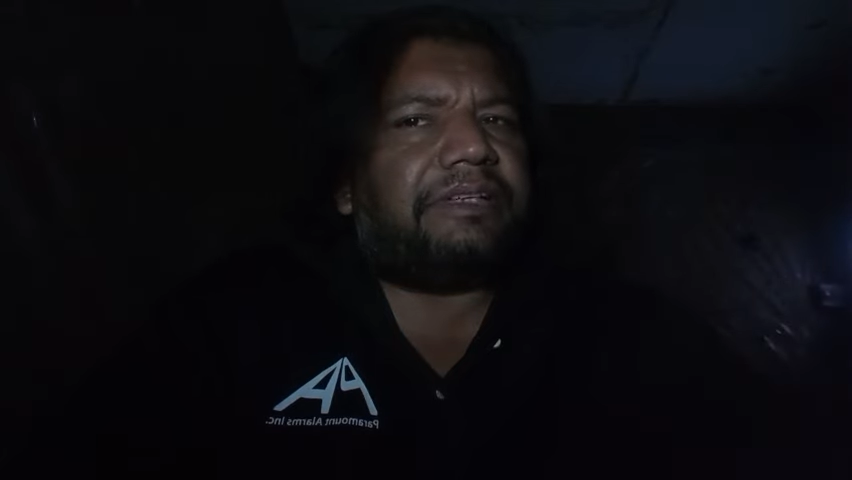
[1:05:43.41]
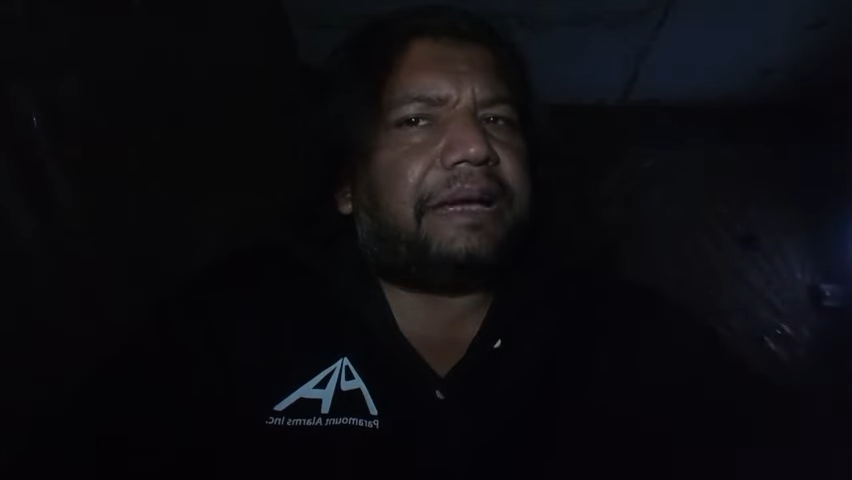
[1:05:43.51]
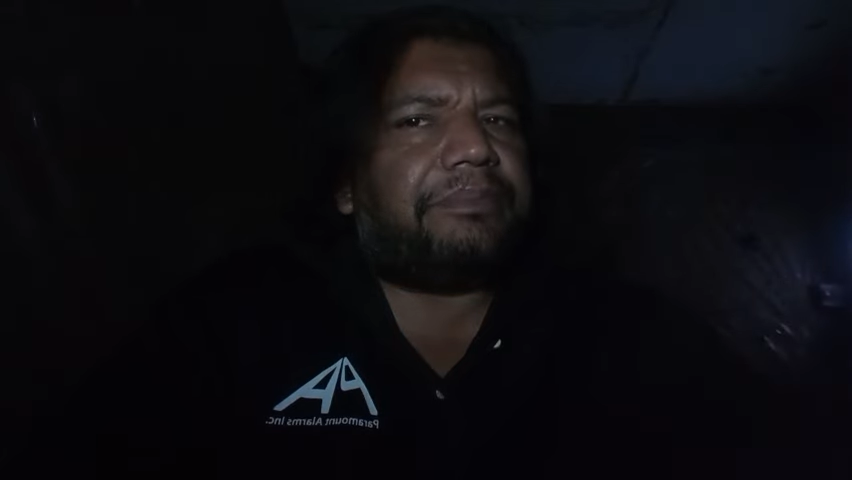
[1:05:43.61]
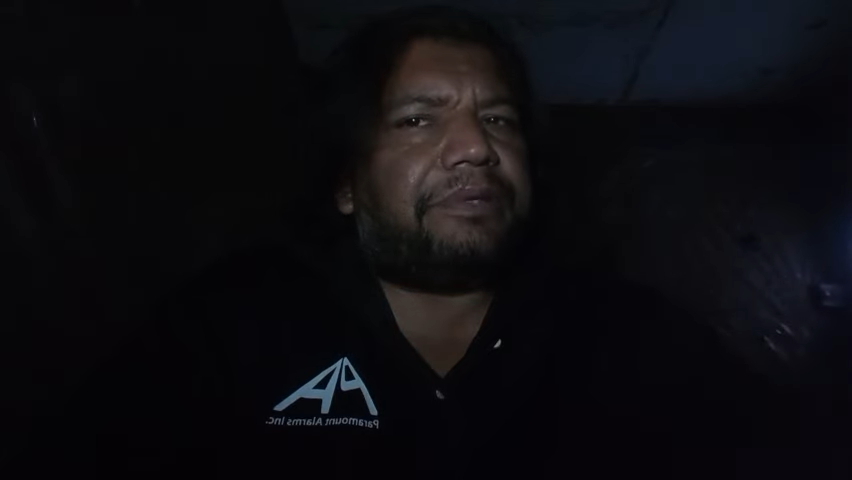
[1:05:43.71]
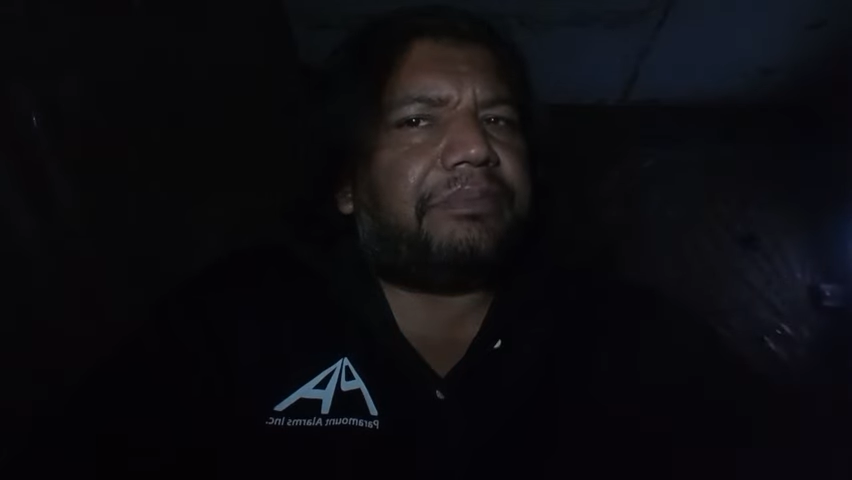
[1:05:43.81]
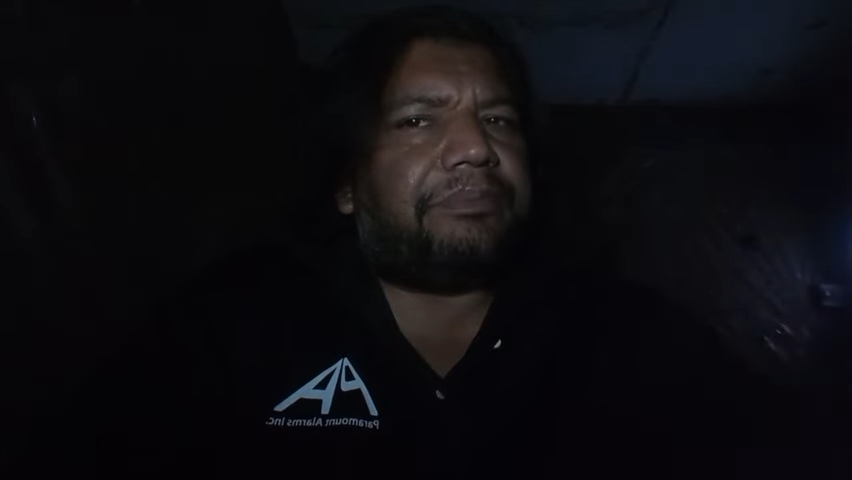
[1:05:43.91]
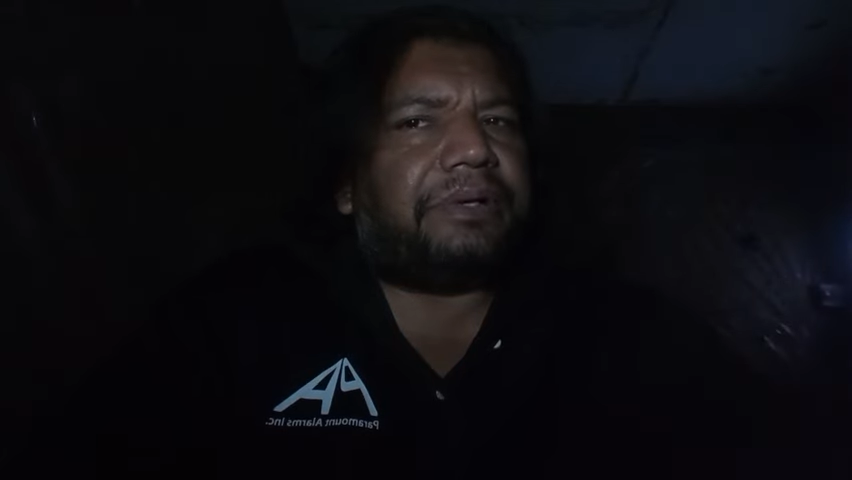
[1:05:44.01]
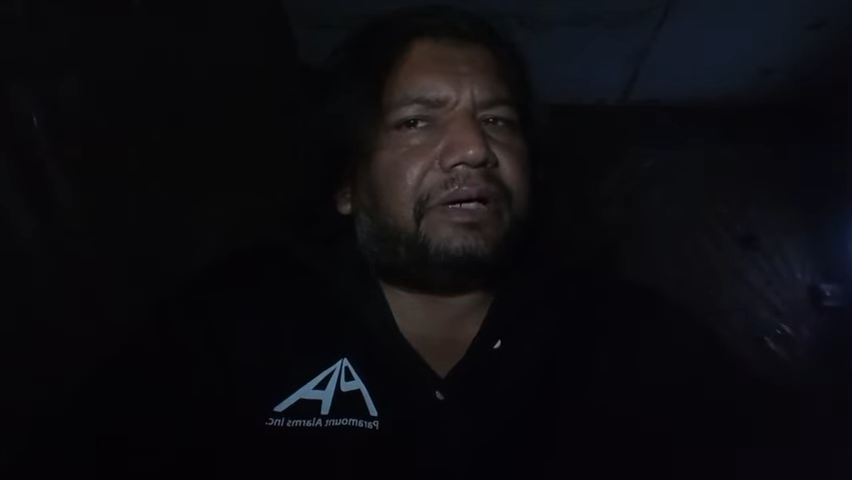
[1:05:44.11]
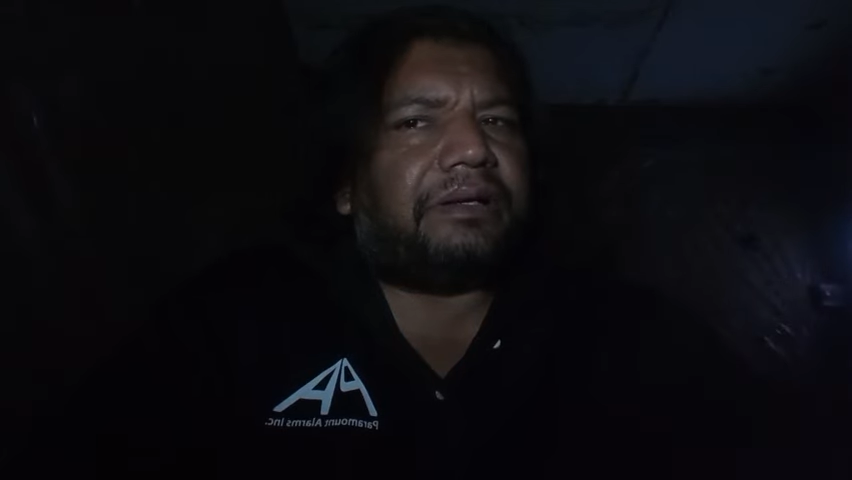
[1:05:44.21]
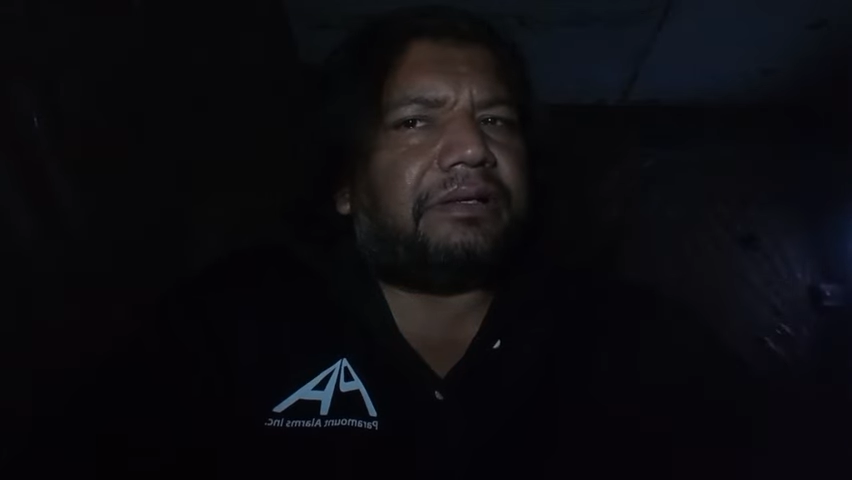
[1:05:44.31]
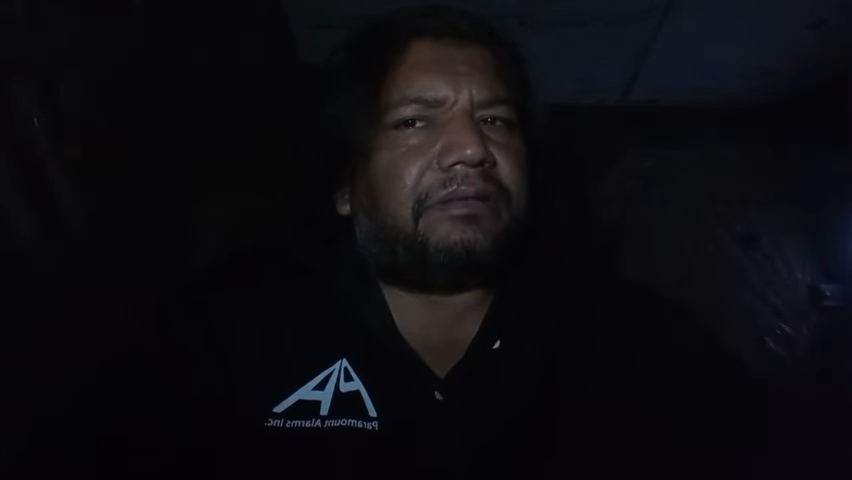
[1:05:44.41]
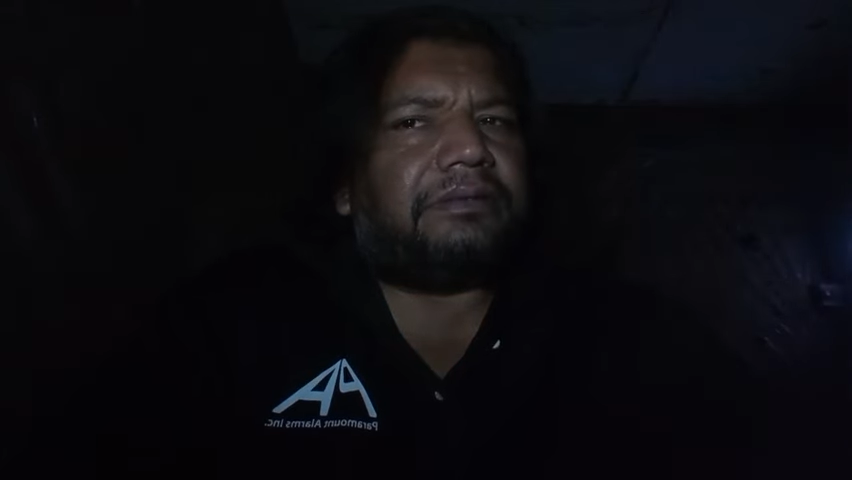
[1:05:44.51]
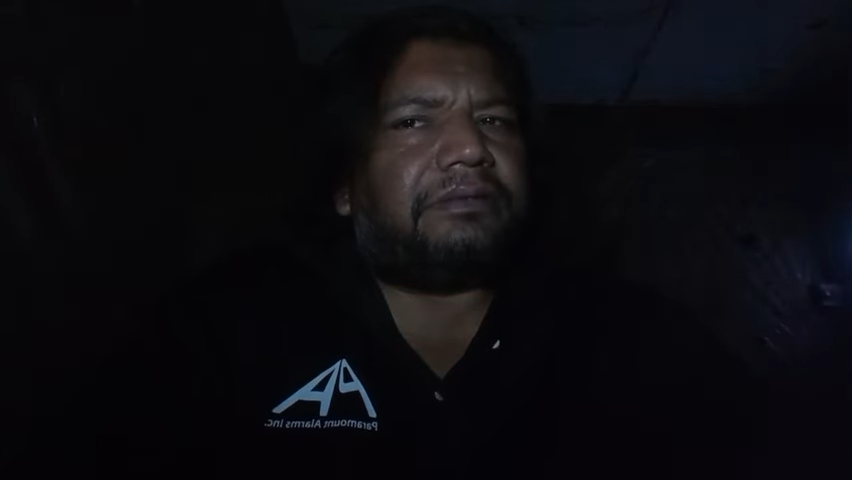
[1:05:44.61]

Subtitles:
Captain Parker.